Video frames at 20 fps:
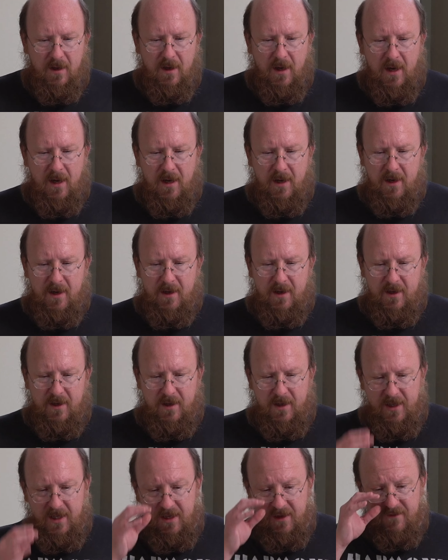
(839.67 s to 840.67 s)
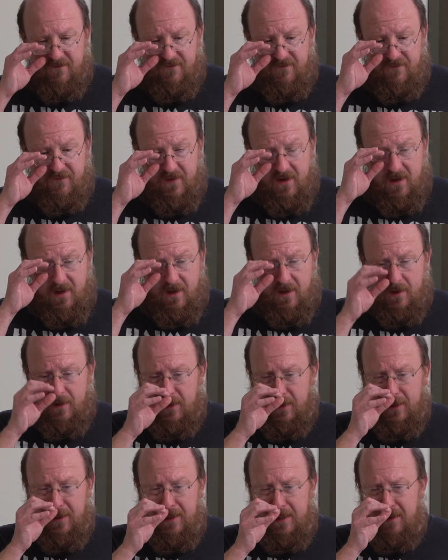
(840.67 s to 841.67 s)

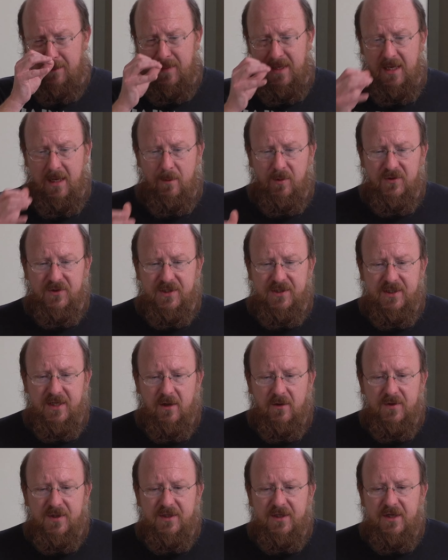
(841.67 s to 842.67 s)
You need to be able to tell the